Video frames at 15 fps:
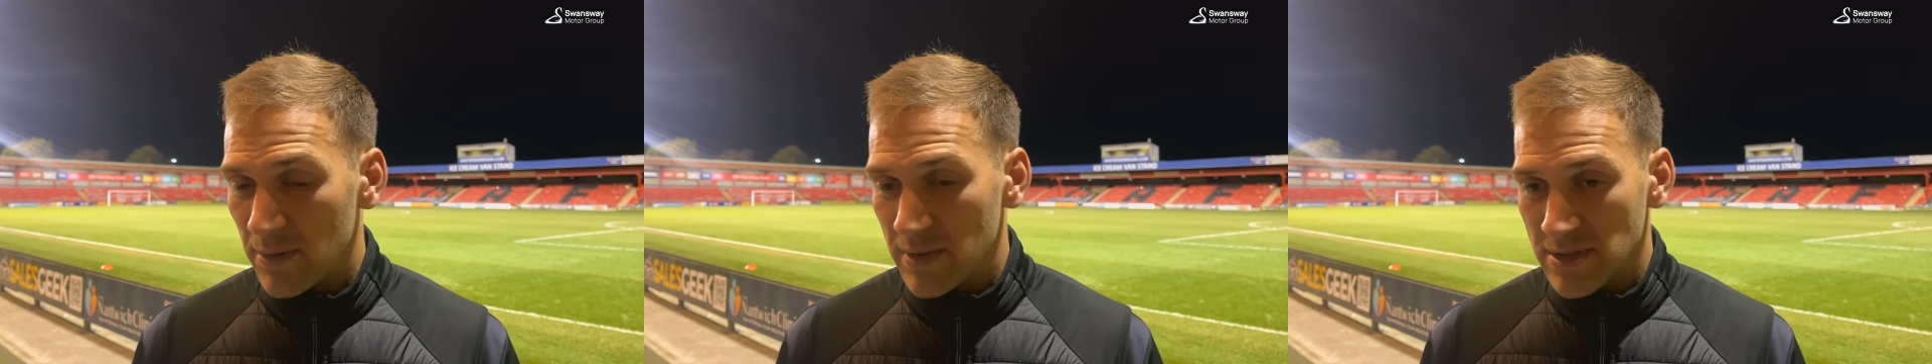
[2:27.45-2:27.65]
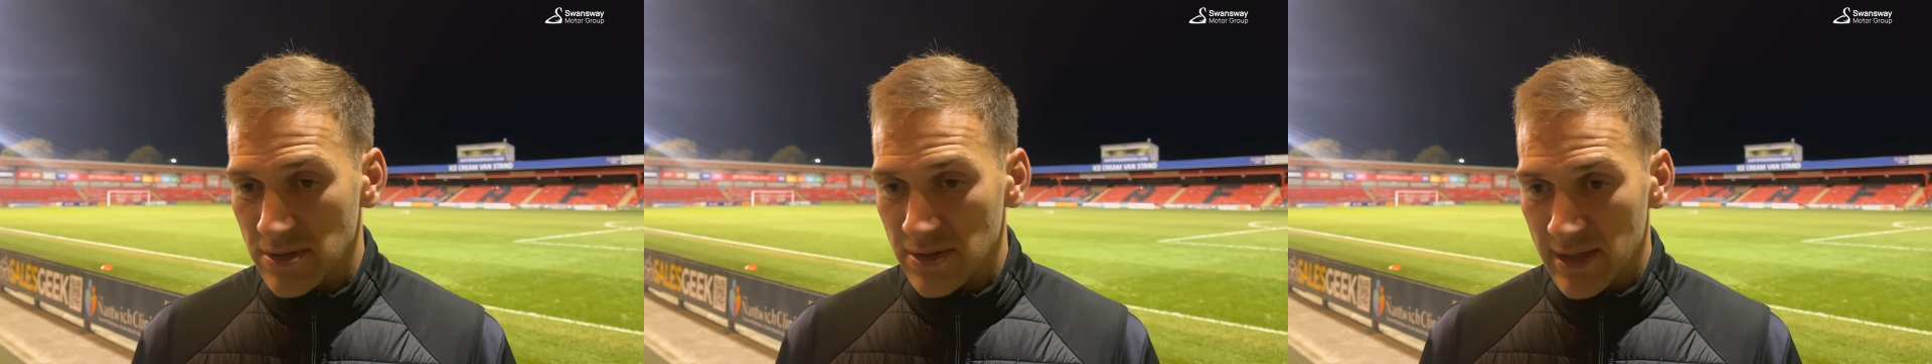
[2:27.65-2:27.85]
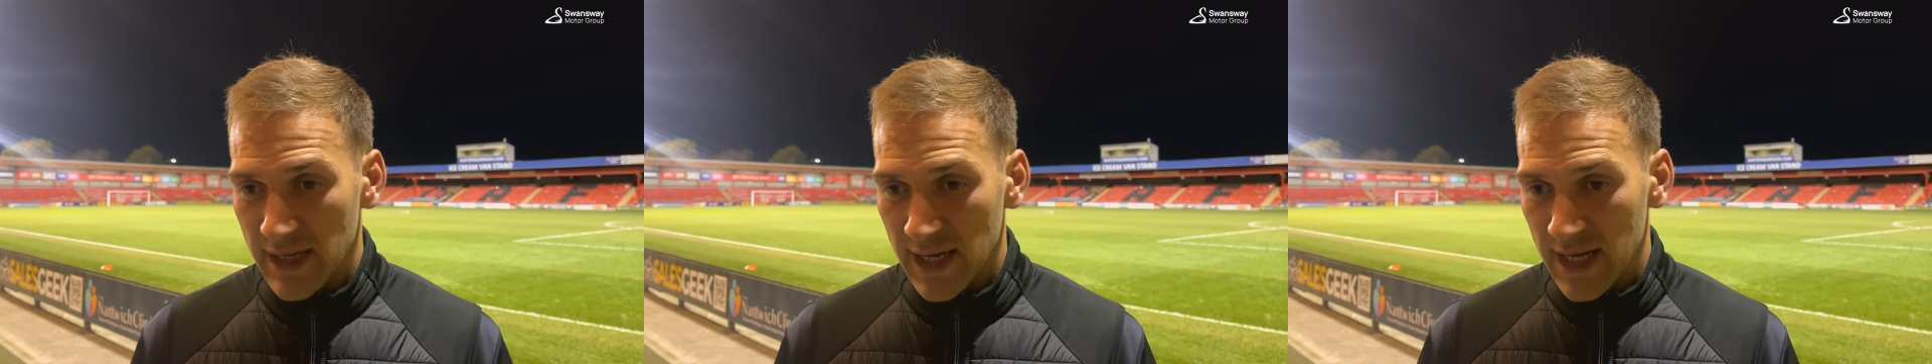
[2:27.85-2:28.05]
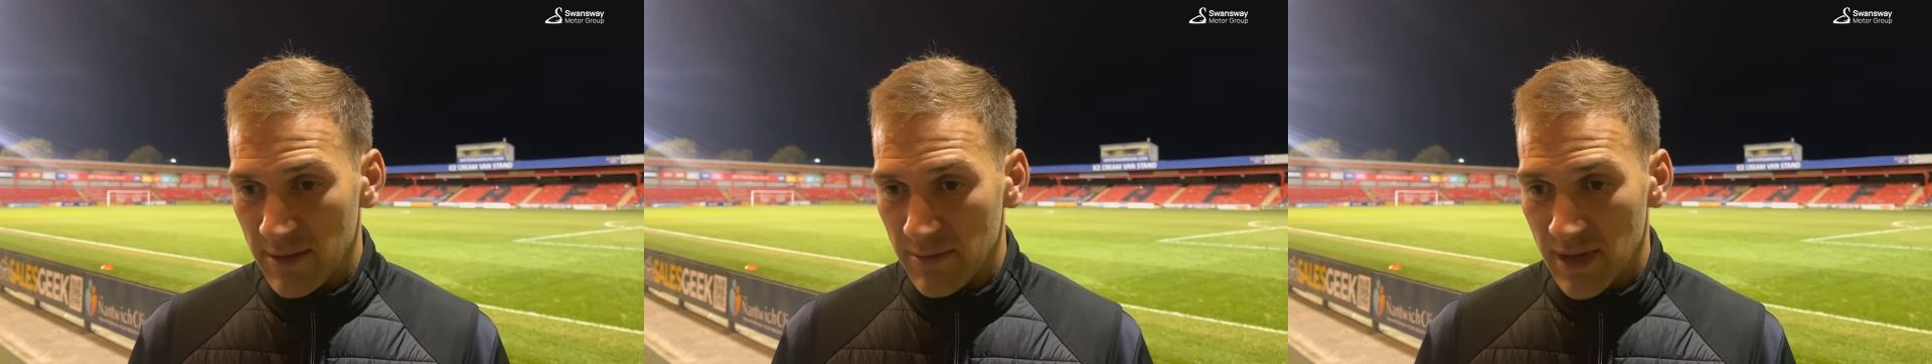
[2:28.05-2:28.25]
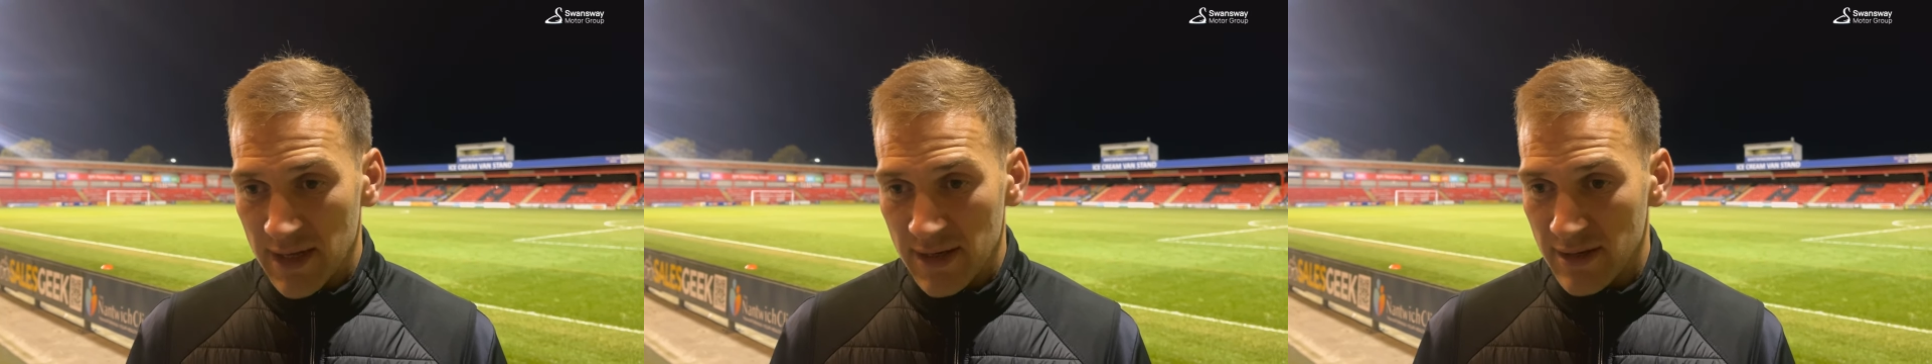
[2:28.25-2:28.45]
We took the
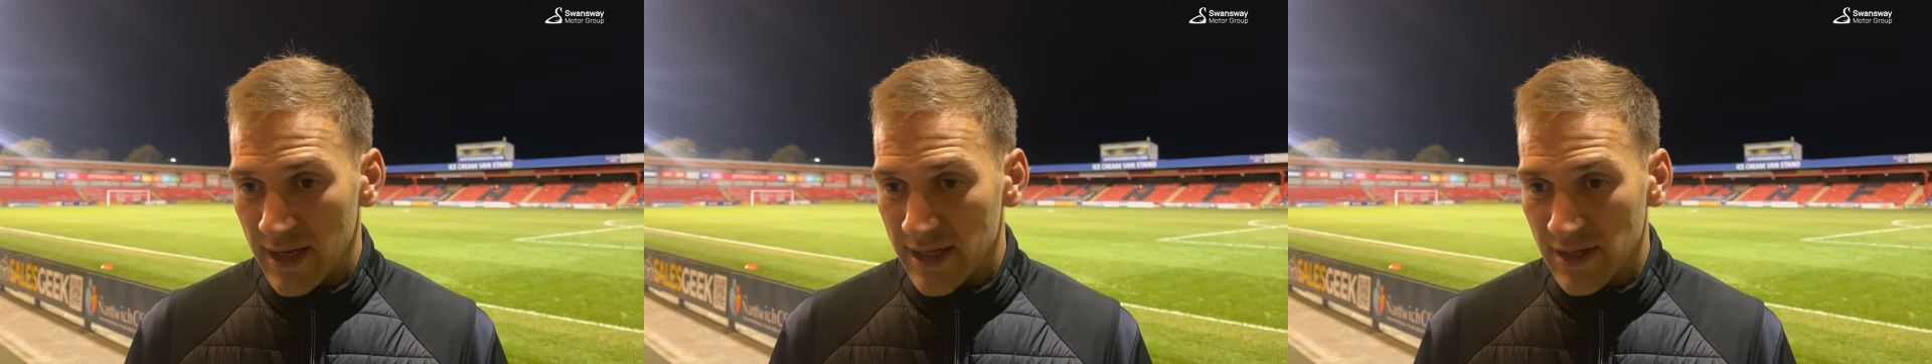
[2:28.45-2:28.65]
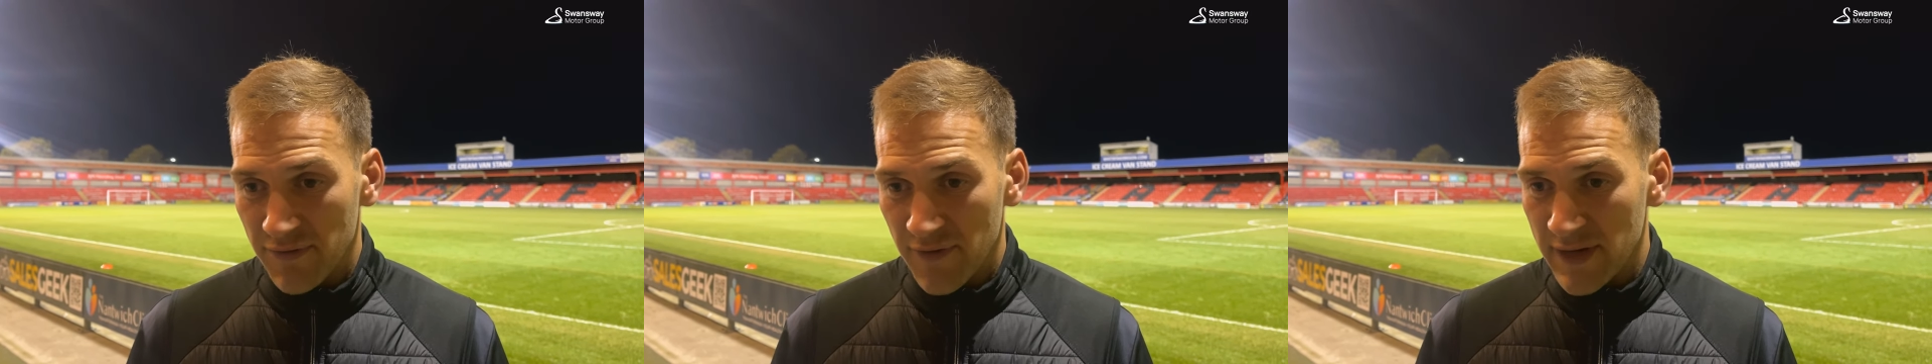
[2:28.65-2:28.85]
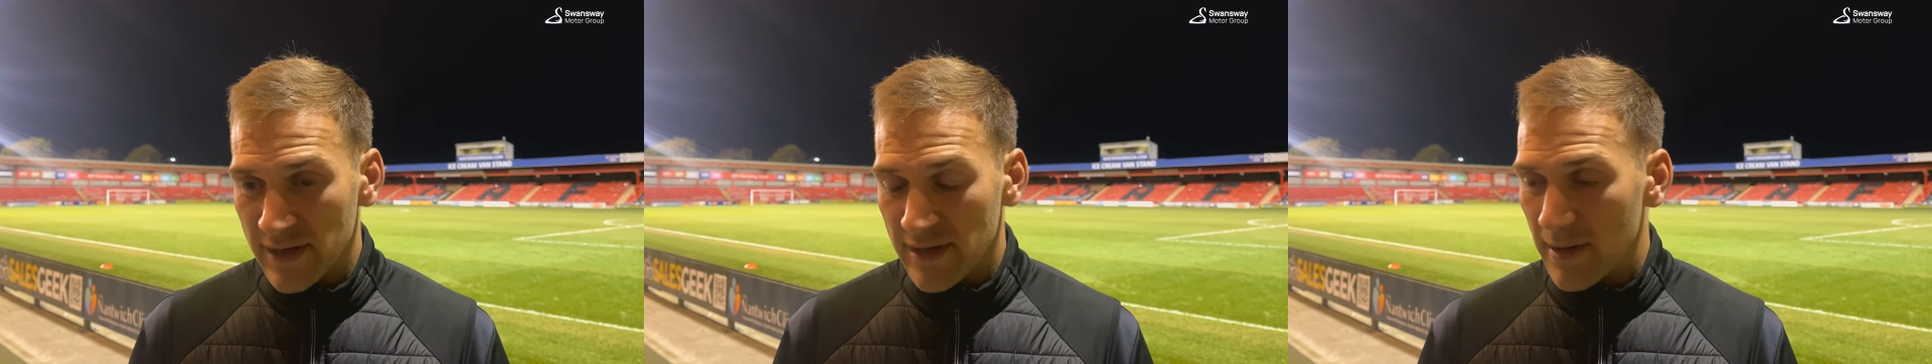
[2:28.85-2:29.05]
game and they defended